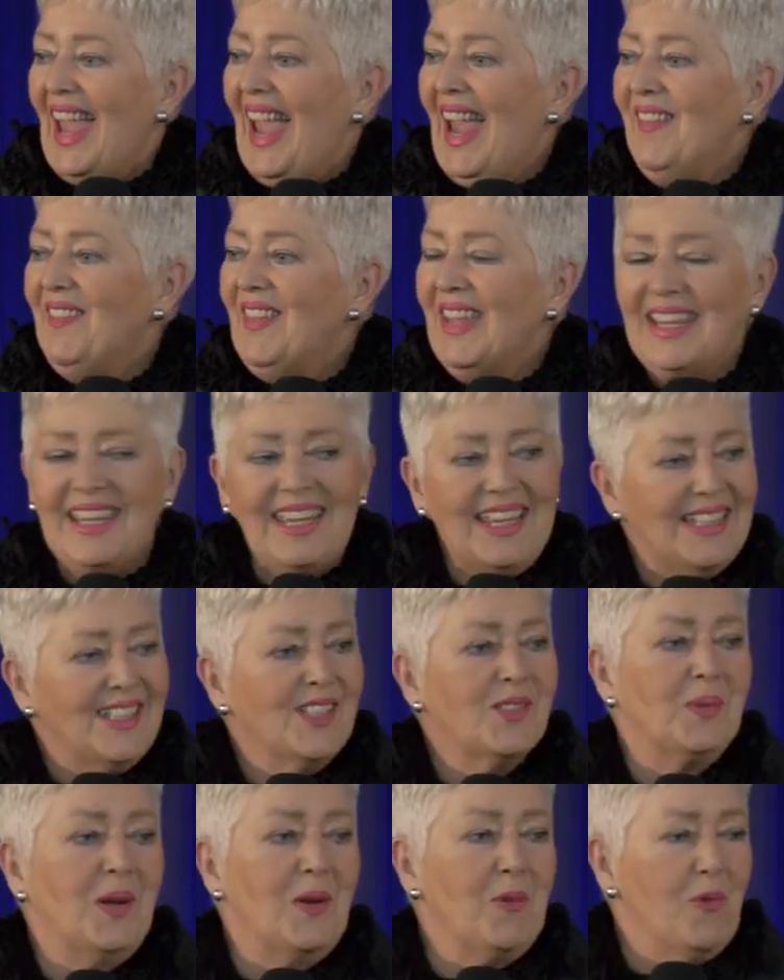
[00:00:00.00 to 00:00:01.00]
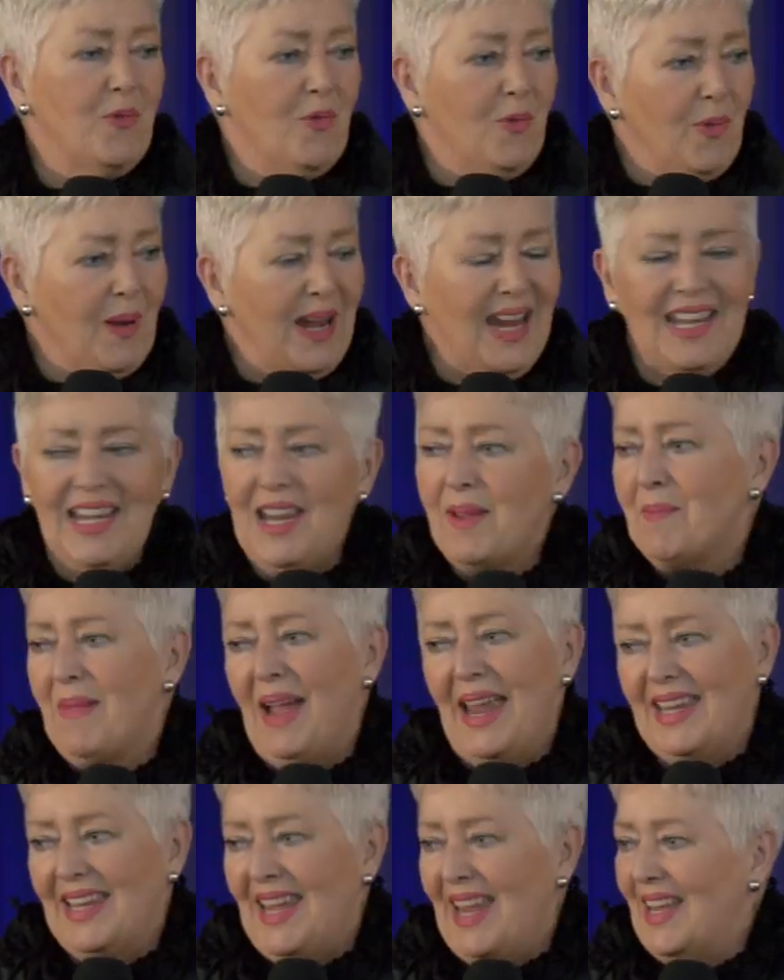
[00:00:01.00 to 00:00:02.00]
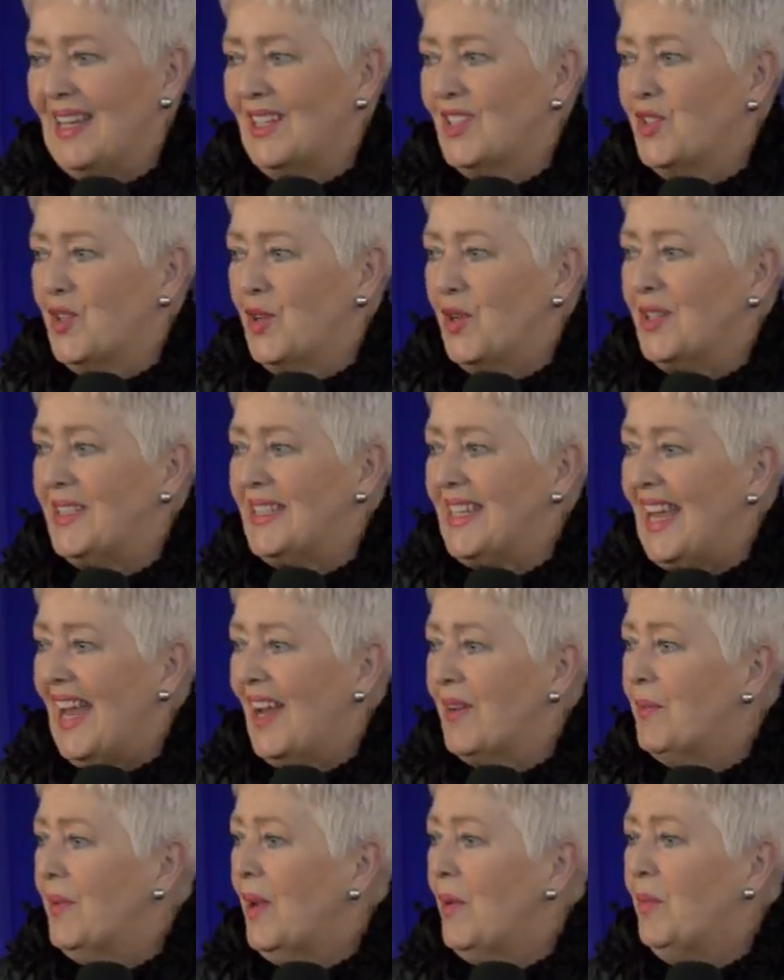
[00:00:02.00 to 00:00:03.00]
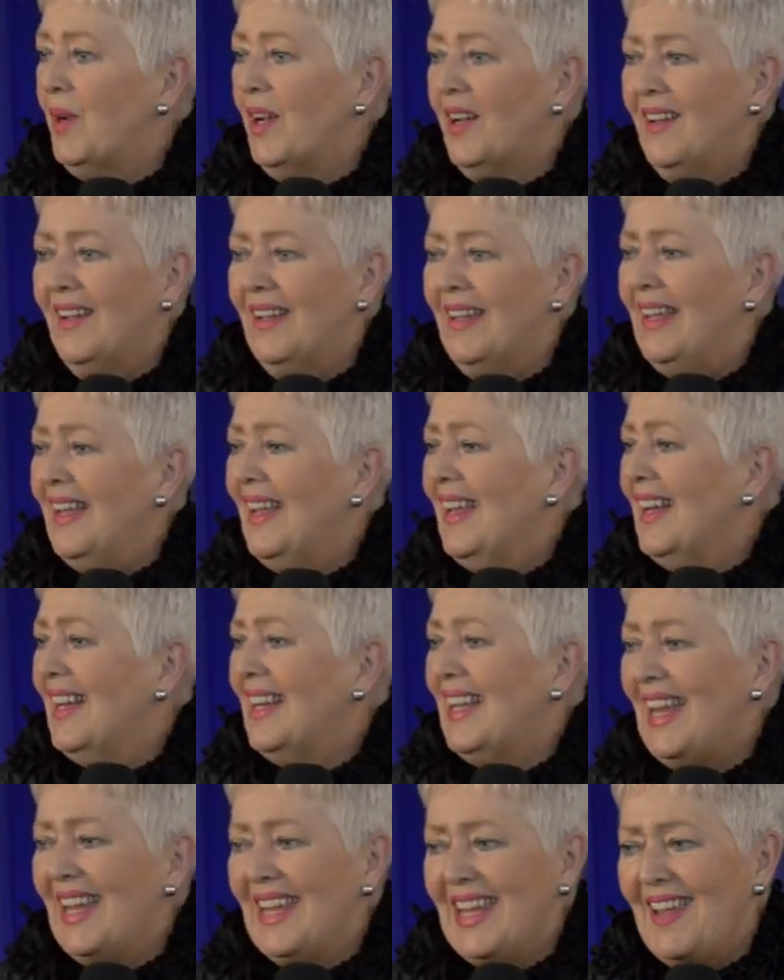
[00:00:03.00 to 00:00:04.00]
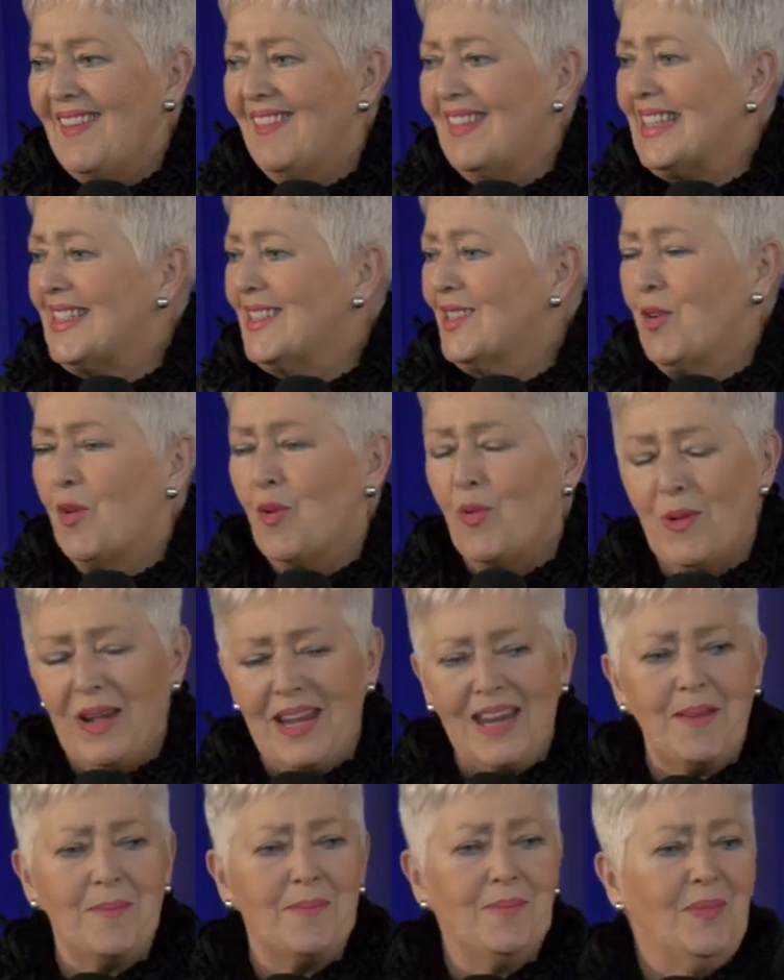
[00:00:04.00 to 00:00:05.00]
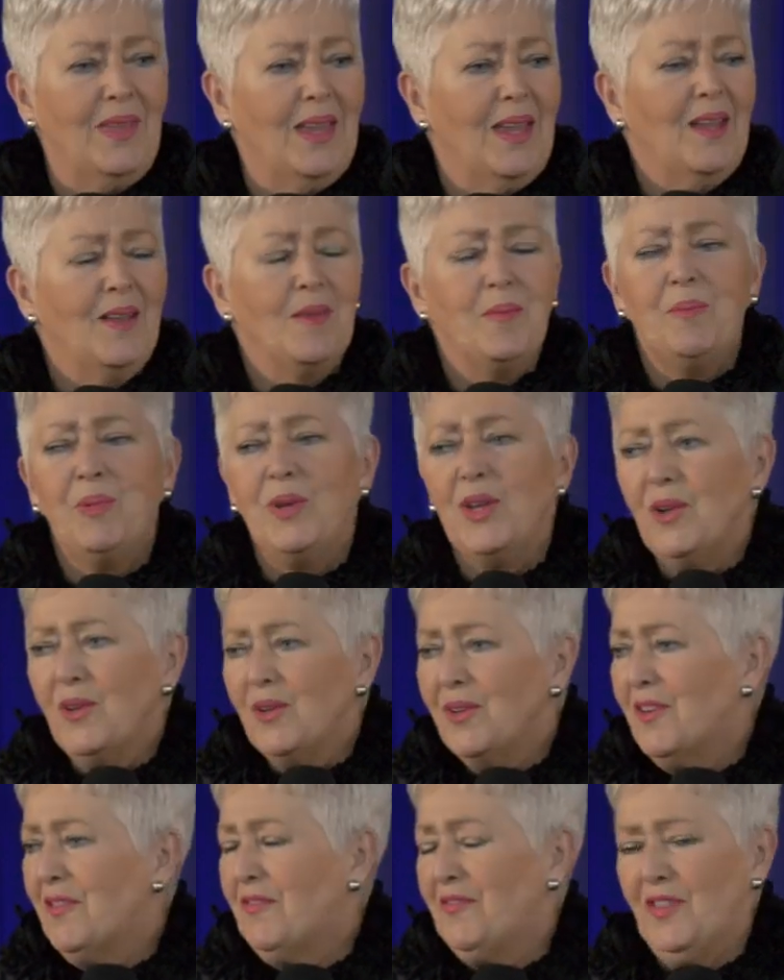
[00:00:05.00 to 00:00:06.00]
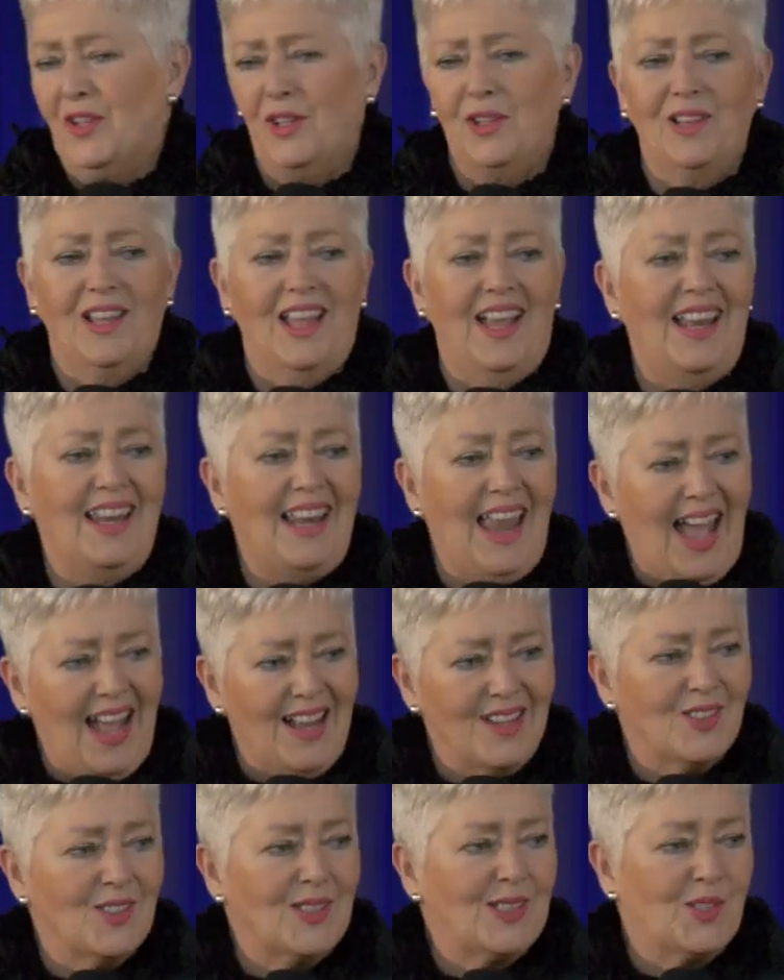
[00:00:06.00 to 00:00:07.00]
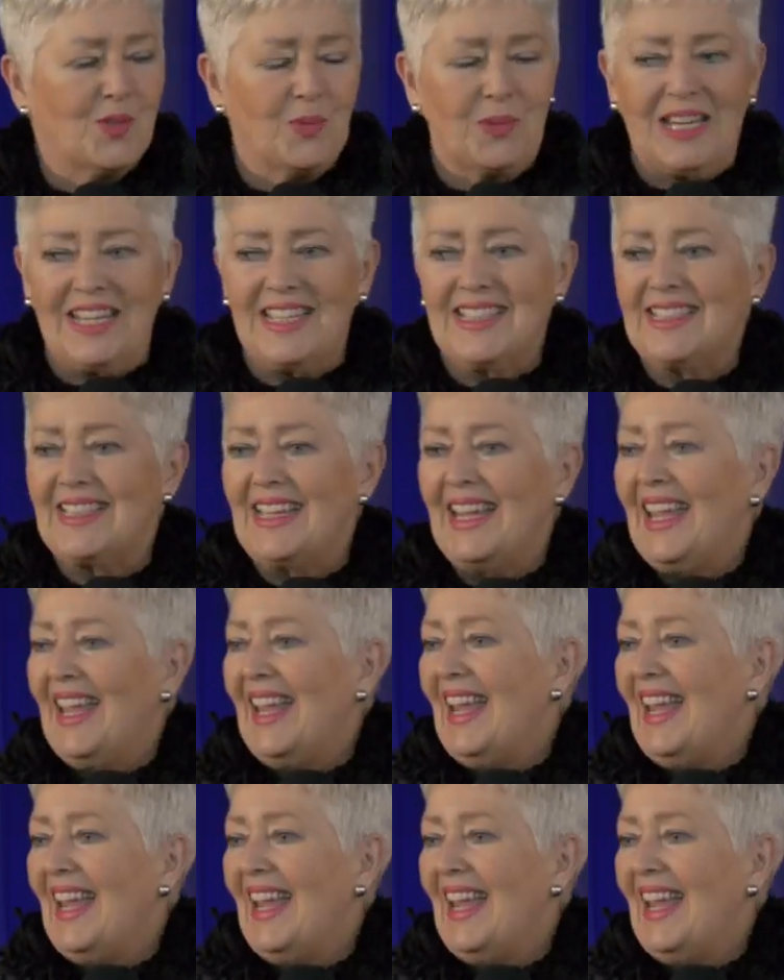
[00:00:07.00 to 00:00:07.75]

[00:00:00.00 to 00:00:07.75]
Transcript: And the kids were really making a duty. And we were clinging this cream, beautiful lounge suite